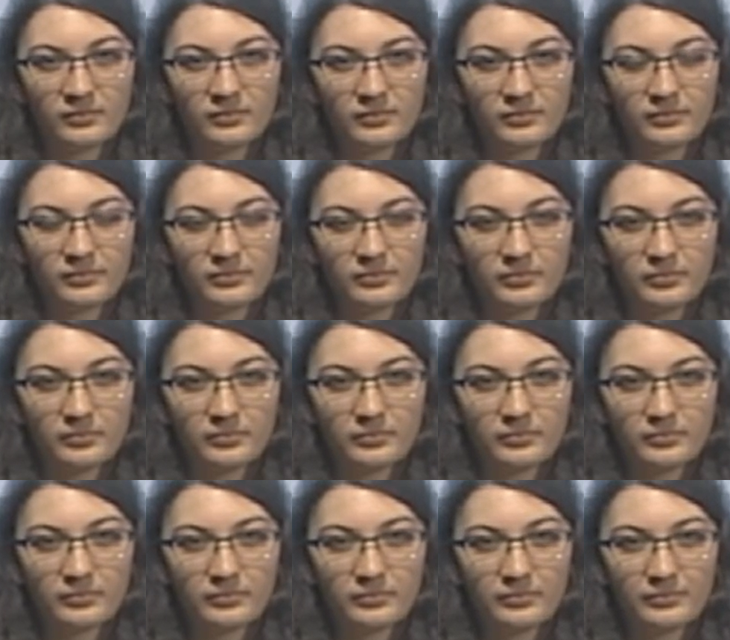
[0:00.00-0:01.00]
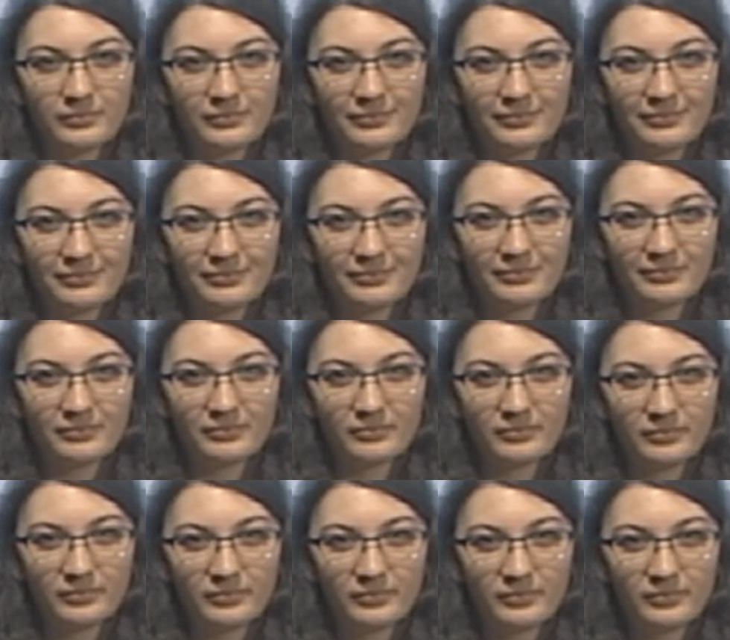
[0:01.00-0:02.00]

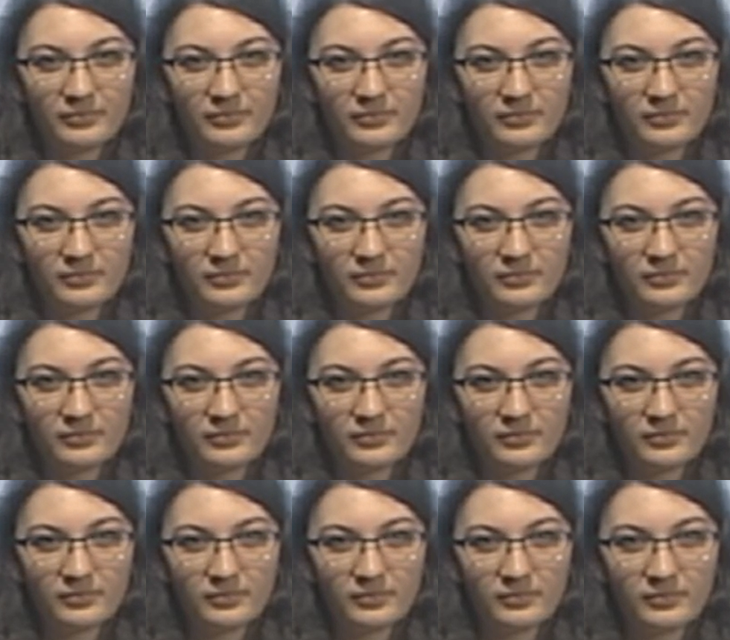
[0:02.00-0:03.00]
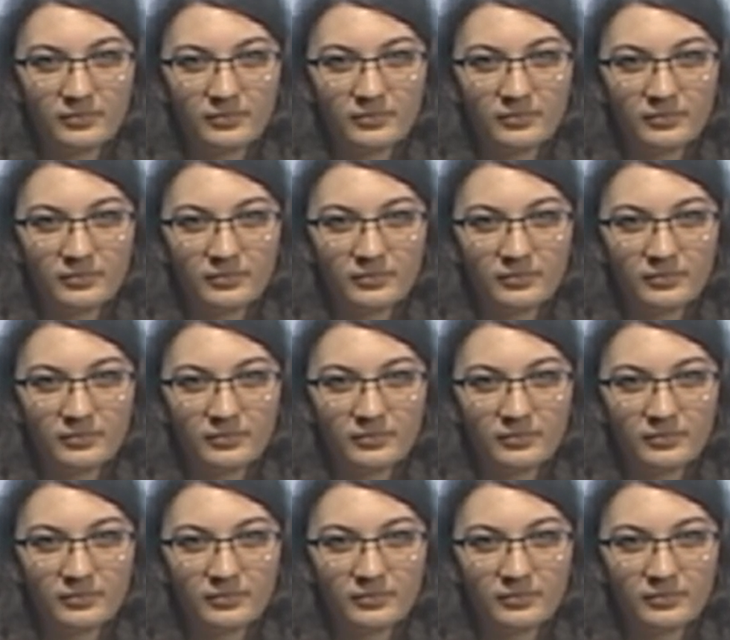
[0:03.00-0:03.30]
[no speech]